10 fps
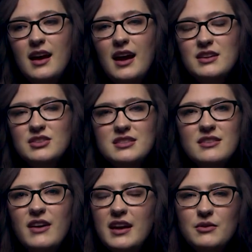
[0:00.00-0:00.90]
I just
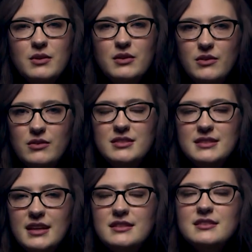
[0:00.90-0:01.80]
have had a renewed
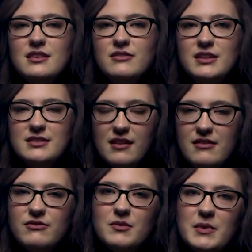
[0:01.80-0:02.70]
sense of his
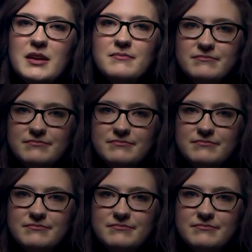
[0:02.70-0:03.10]
love for me.